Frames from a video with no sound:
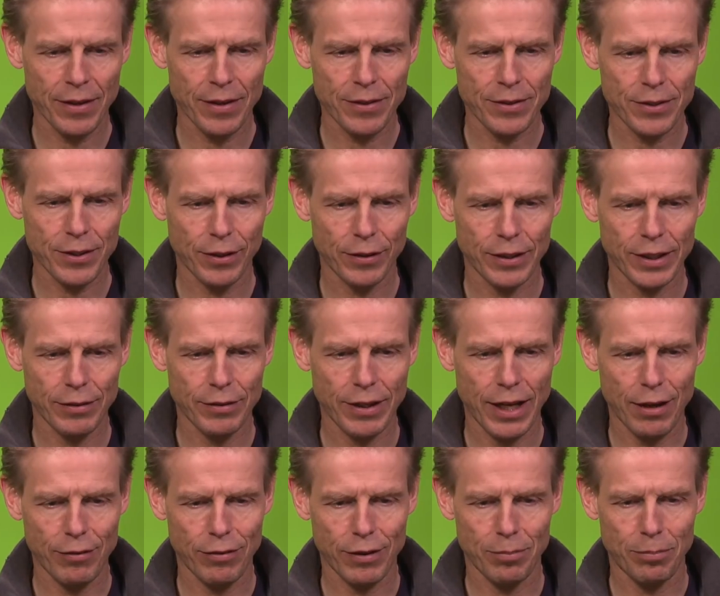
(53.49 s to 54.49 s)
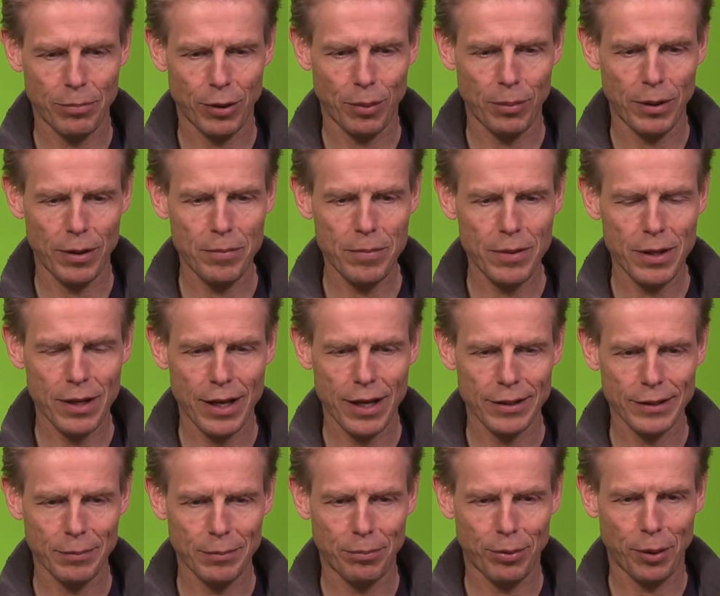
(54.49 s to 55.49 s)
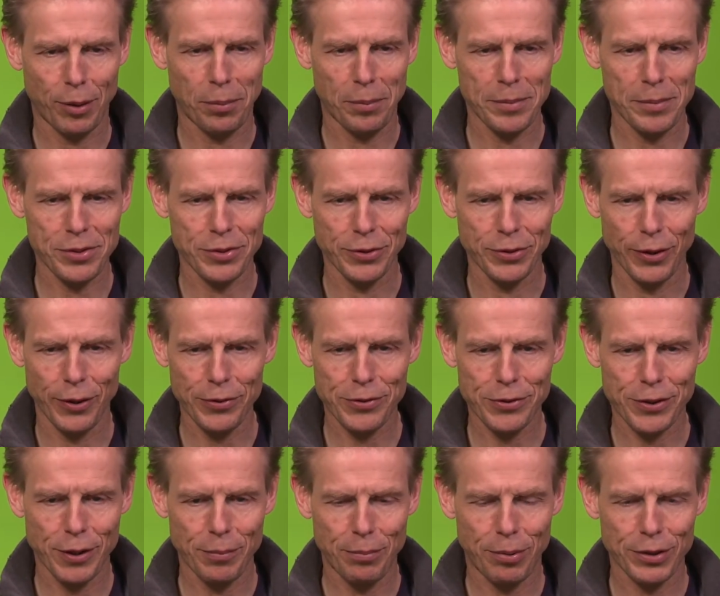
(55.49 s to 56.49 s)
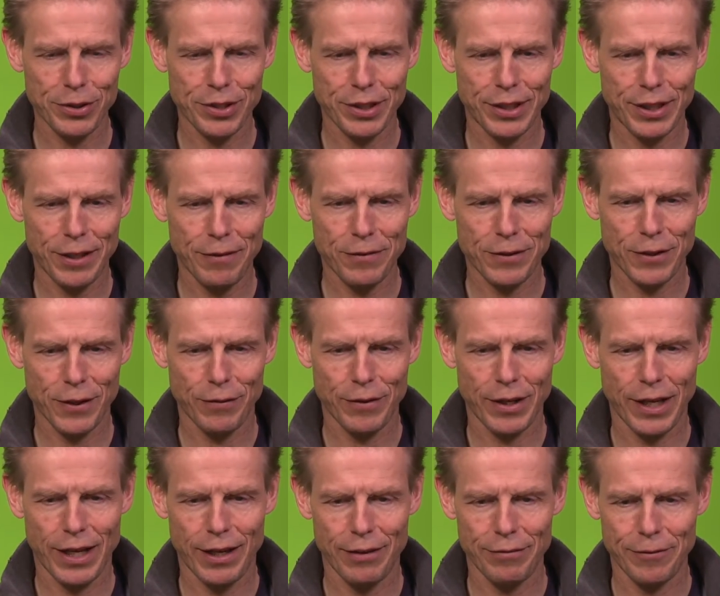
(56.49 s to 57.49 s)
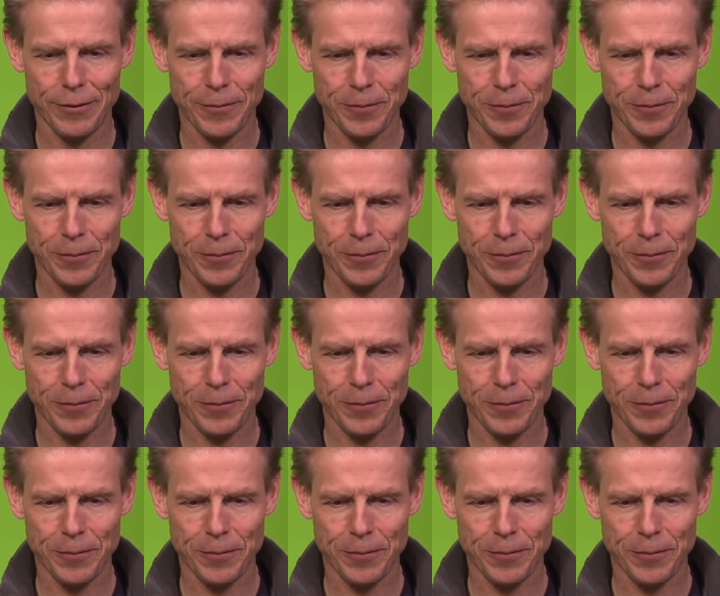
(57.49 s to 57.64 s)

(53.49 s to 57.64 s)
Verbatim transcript: So here we have a problem and the problem is not so positive so we have